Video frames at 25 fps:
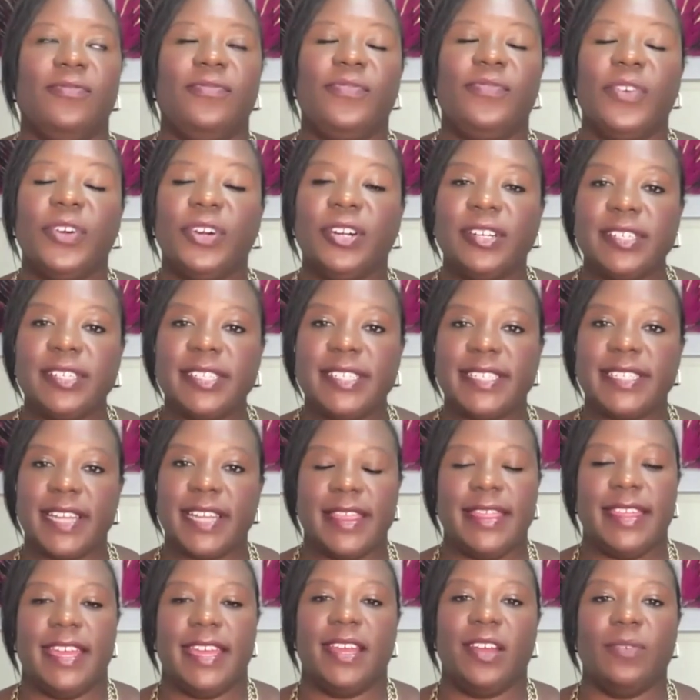first
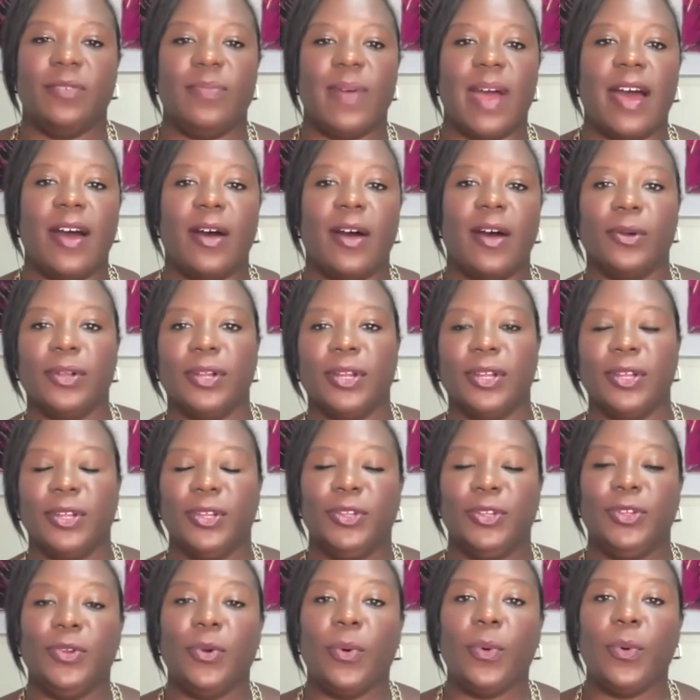think about
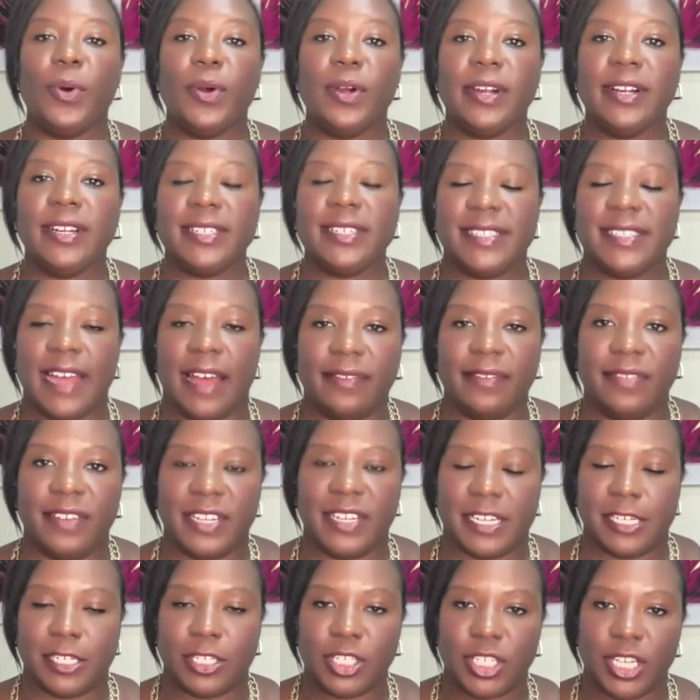your
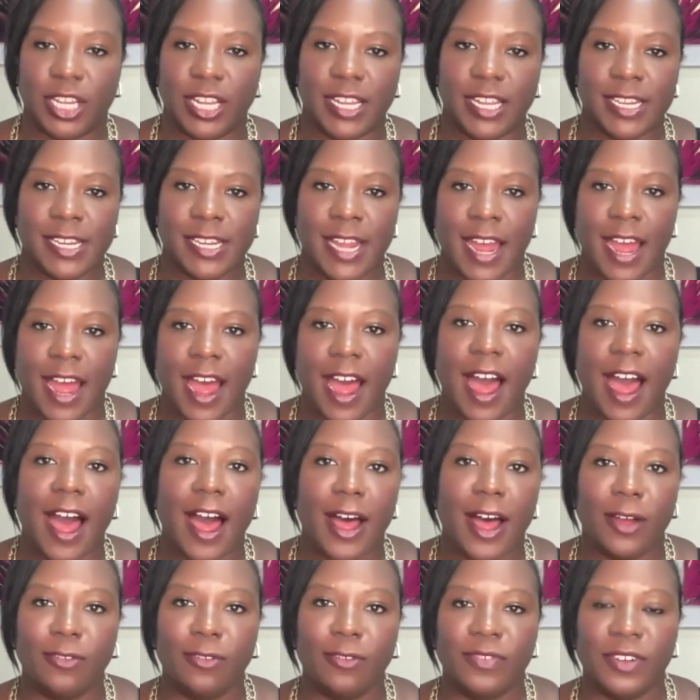definition
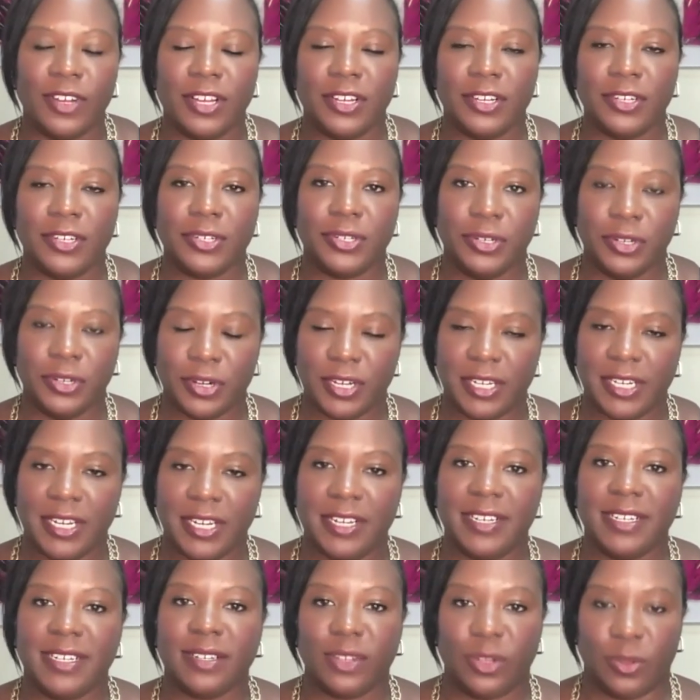of
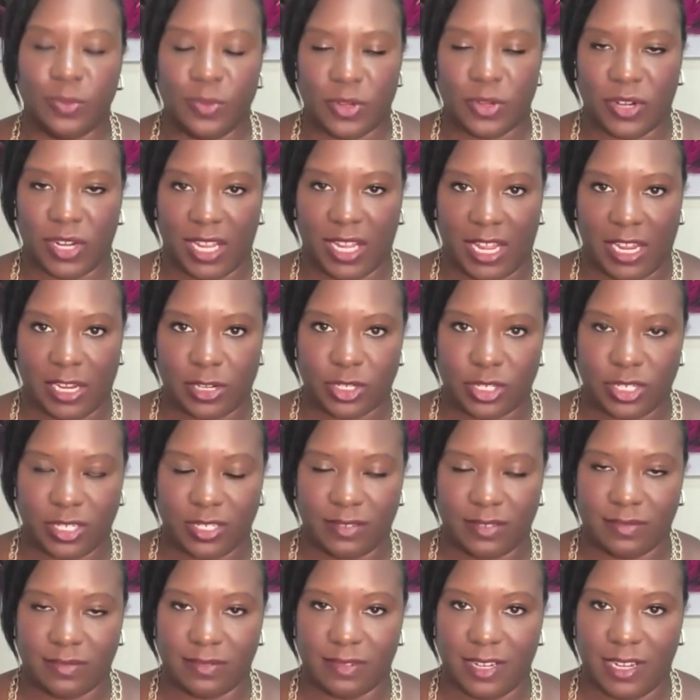good
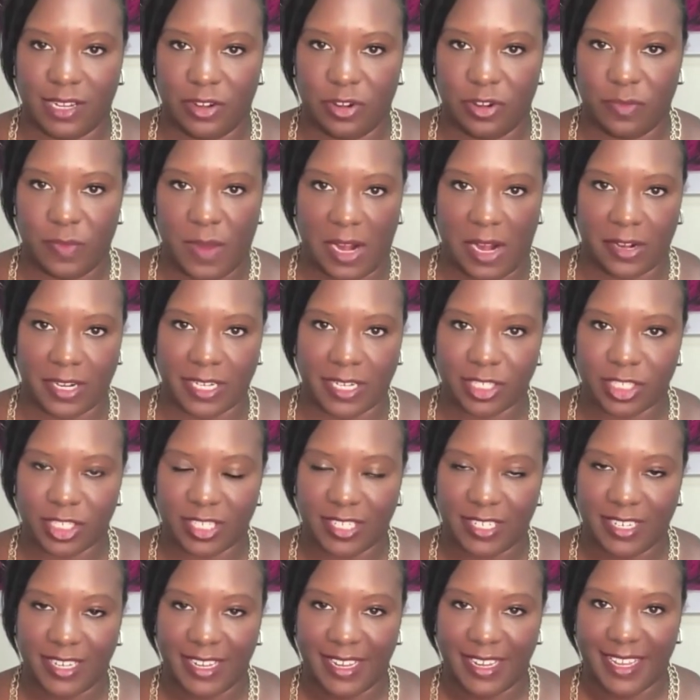communication in your
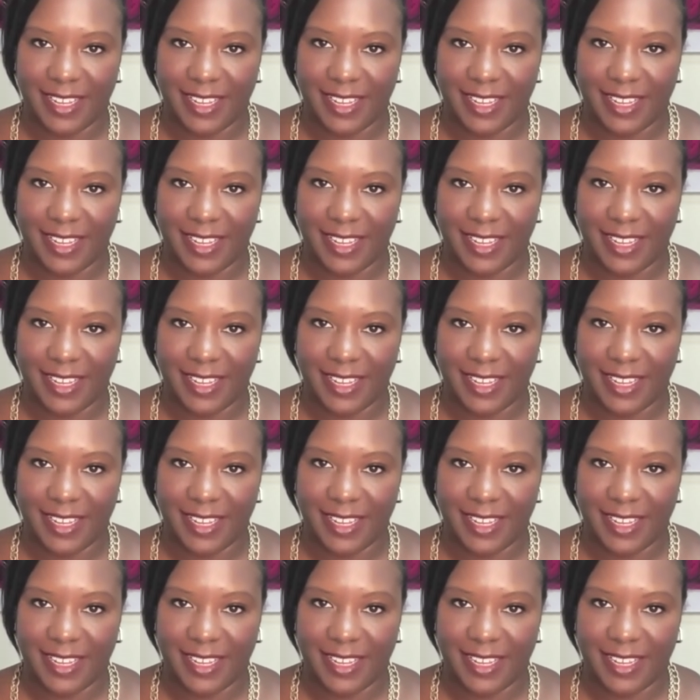marriage,